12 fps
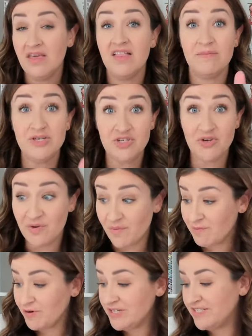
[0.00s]
Let me show you one
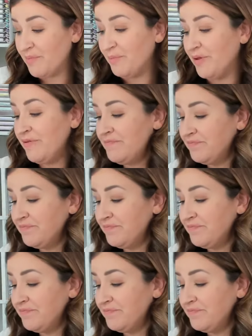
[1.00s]
more sample.